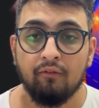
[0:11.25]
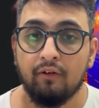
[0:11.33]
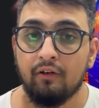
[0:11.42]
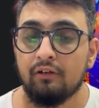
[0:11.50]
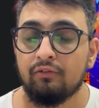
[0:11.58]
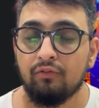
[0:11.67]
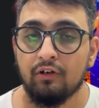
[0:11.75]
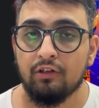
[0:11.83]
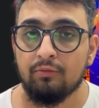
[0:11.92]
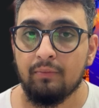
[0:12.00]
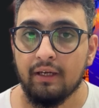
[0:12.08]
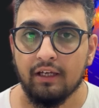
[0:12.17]
We will
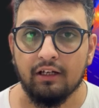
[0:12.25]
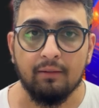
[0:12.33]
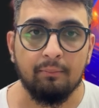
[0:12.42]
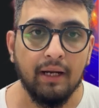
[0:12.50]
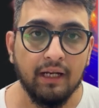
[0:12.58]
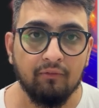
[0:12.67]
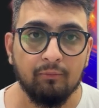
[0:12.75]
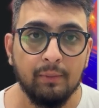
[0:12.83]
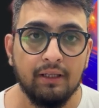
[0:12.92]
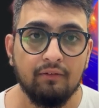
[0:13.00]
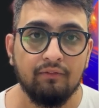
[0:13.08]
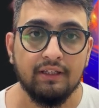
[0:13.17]
first make it
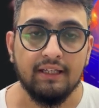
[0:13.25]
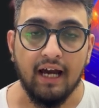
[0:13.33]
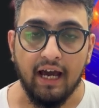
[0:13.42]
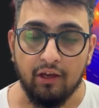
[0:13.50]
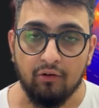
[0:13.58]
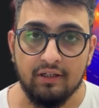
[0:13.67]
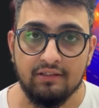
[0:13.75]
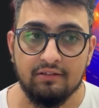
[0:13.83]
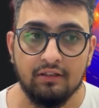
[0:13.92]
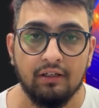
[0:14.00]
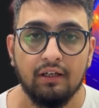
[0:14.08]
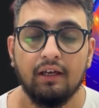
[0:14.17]
compatible with
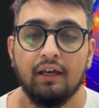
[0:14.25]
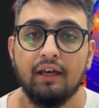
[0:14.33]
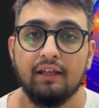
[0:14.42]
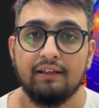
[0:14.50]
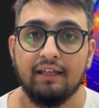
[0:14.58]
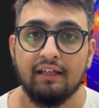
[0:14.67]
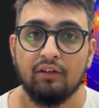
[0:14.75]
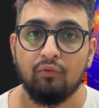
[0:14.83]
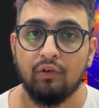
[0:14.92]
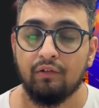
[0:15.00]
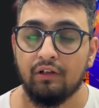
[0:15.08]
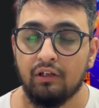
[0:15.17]
iOS and
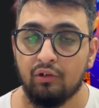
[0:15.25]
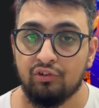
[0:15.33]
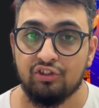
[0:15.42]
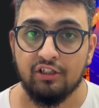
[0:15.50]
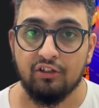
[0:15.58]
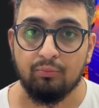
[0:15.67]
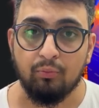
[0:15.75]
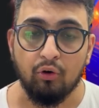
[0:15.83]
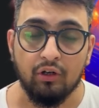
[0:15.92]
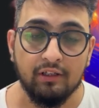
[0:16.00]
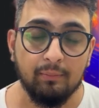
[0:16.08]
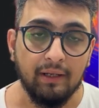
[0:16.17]
then we will eventually
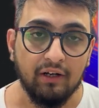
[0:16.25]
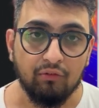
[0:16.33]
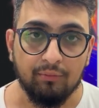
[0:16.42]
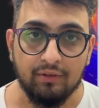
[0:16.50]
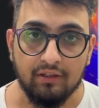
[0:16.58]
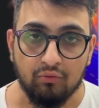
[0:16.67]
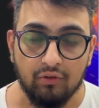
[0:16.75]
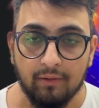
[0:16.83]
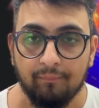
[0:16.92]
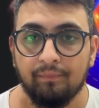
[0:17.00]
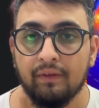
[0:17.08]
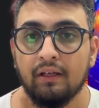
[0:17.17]
support other platforms as
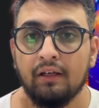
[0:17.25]
well.